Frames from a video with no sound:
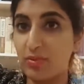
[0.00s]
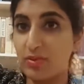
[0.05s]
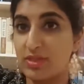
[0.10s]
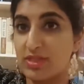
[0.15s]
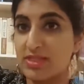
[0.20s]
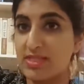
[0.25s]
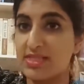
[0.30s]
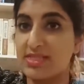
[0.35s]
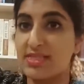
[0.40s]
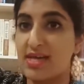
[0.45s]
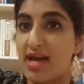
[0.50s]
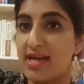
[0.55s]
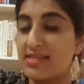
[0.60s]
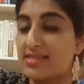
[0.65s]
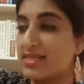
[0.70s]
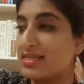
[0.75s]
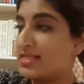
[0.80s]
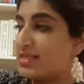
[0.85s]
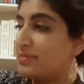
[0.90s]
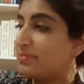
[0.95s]
which is the size
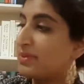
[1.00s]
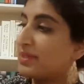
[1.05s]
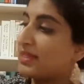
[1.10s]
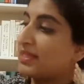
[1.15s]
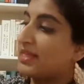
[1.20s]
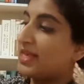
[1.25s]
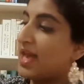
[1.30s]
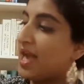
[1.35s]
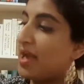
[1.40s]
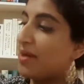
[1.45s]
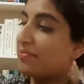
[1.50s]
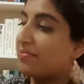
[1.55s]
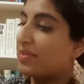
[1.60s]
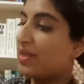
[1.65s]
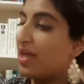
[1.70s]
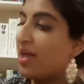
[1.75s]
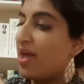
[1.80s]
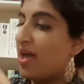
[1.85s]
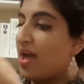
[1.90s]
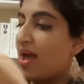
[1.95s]
that I typically am,
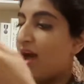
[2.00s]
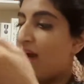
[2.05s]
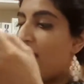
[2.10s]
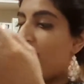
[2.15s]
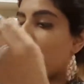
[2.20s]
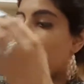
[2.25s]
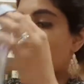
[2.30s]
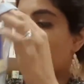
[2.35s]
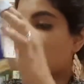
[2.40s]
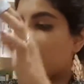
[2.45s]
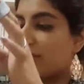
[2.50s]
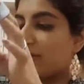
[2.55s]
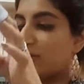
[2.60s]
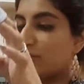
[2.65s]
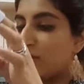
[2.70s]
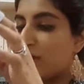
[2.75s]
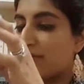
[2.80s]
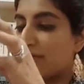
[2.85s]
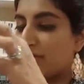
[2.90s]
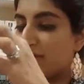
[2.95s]
I thought I'd
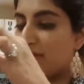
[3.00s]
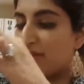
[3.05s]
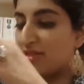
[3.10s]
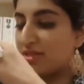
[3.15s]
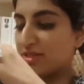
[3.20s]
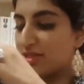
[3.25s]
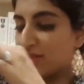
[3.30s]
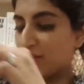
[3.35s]
try that on.